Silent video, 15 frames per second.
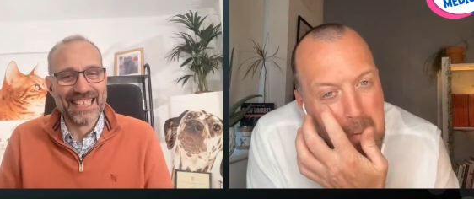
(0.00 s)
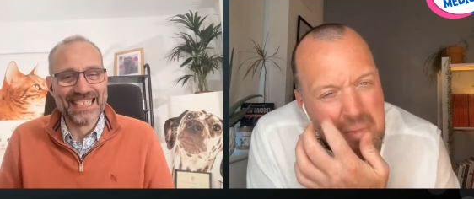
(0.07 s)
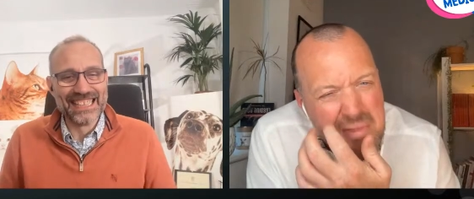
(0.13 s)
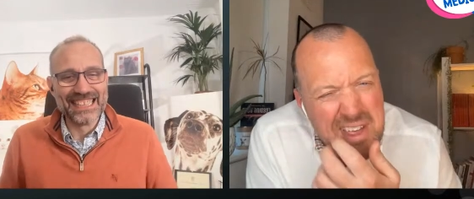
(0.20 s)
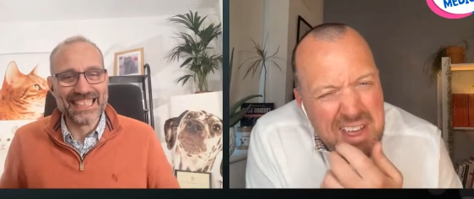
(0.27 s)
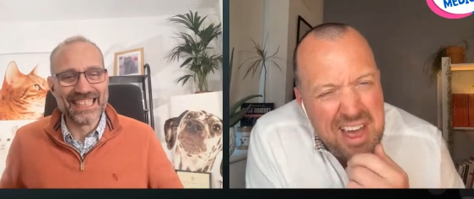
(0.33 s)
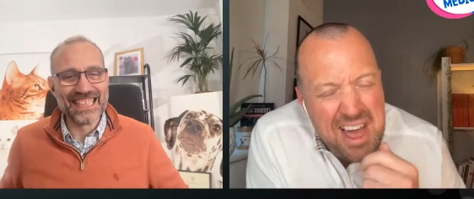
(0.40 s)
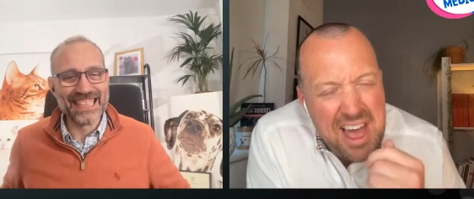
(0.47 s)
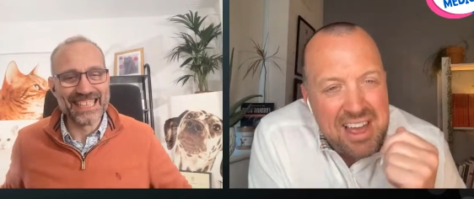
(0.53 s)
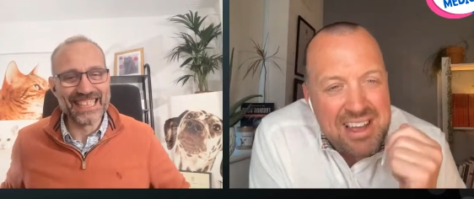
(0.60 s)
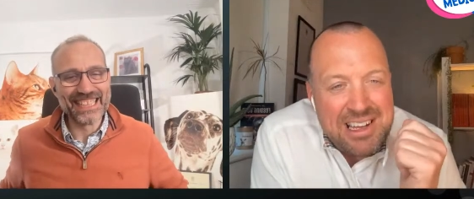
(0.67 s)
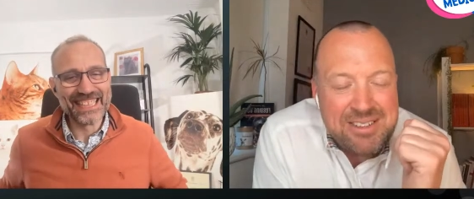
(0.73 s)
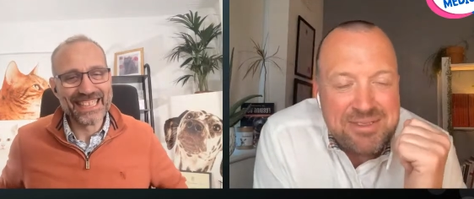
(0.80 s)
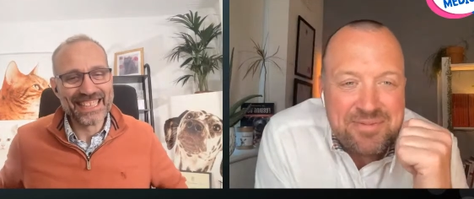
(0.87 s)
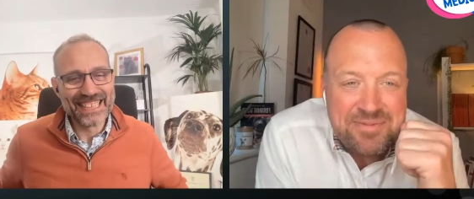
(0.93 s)
Speaker 1: nah.
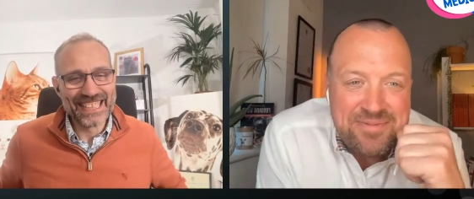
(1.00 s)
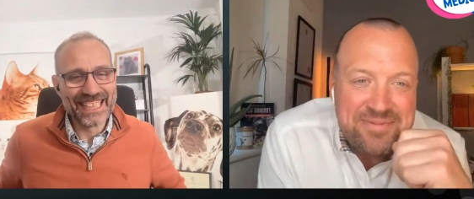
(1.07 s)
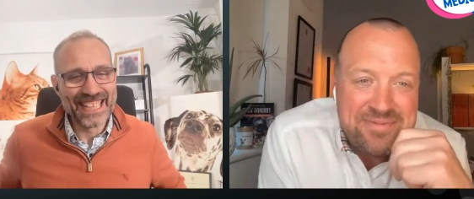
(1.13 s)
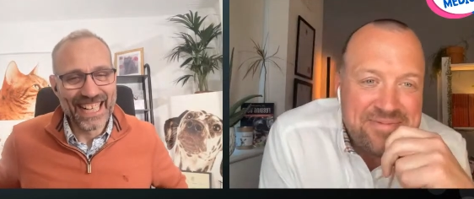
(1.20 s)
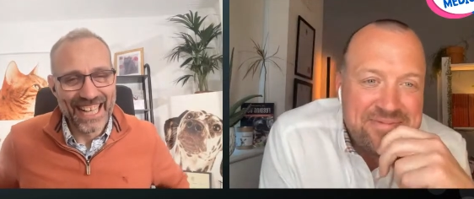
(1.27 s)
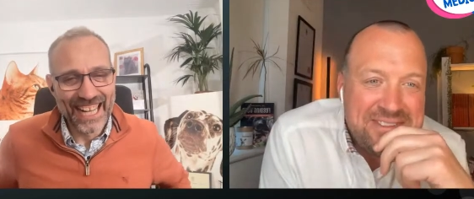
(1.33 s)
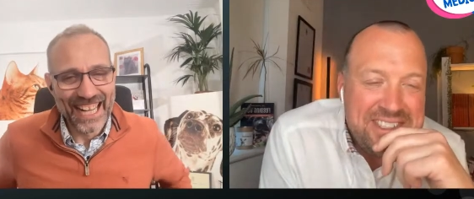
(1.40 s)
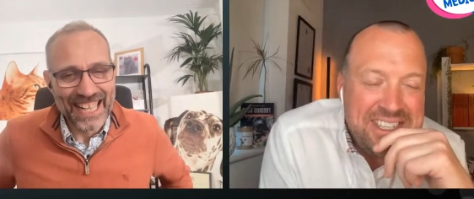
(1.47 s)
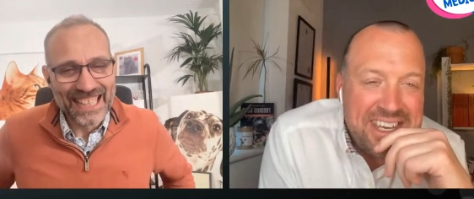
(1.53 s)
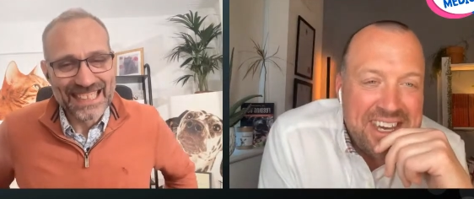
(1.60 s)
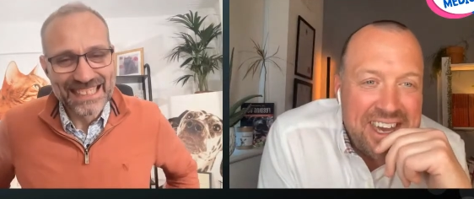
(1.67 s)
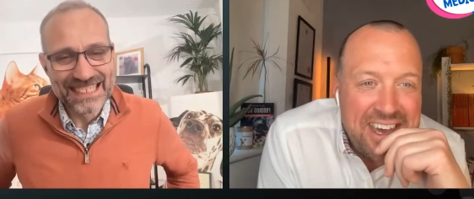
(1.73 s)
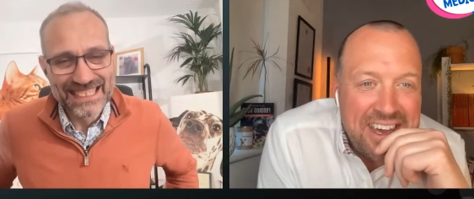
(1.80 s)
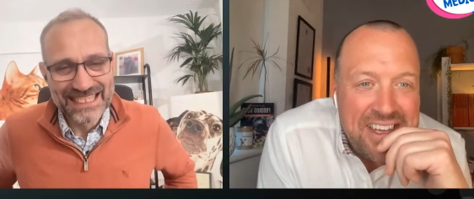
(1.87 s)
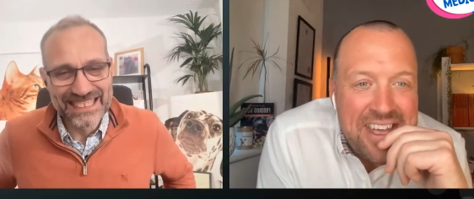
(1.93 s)

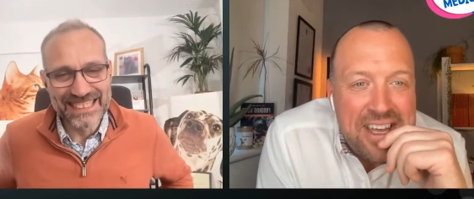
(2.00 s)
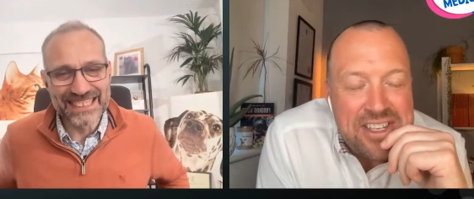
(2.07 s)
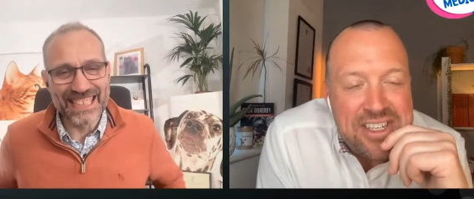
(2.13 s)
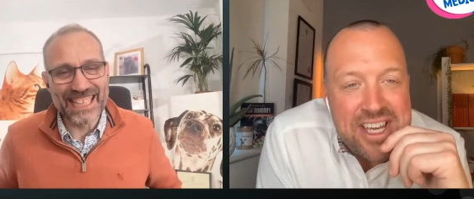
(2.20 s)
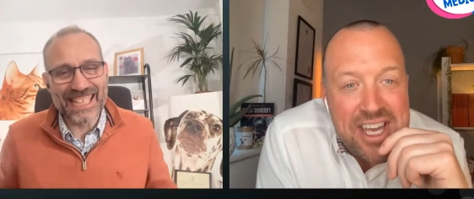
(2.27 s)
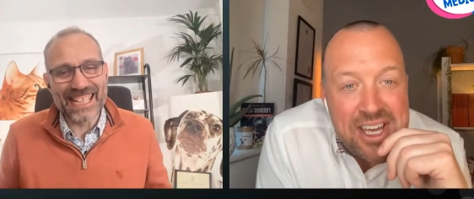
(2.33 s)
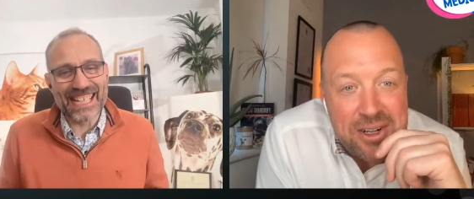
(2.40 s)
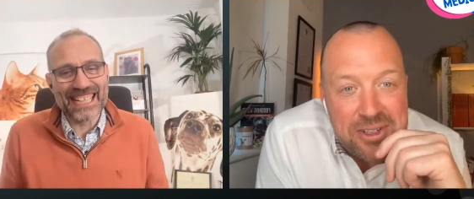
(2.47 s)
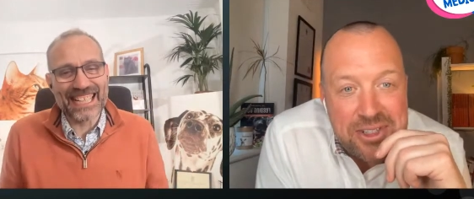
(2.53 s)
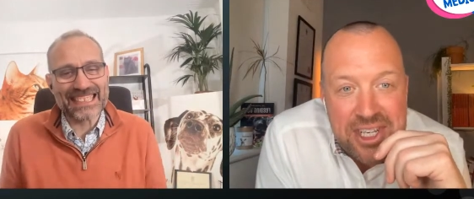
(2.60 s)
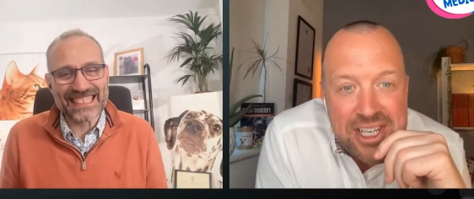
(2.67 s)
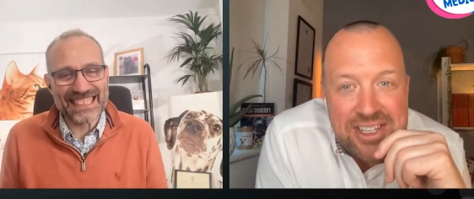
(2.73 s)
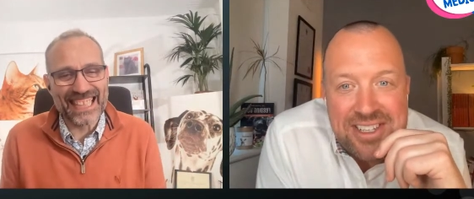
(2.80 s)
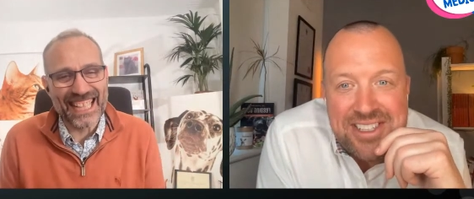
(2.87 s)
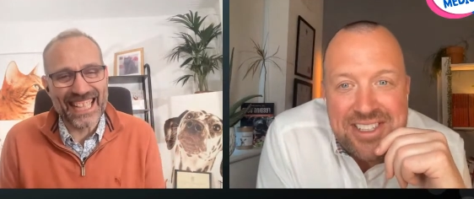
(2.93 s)
Yeah, day old
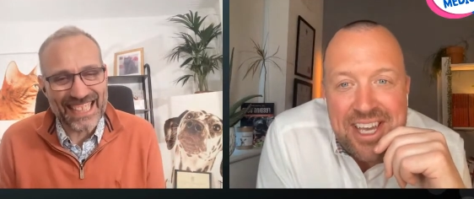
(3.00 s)
chicks.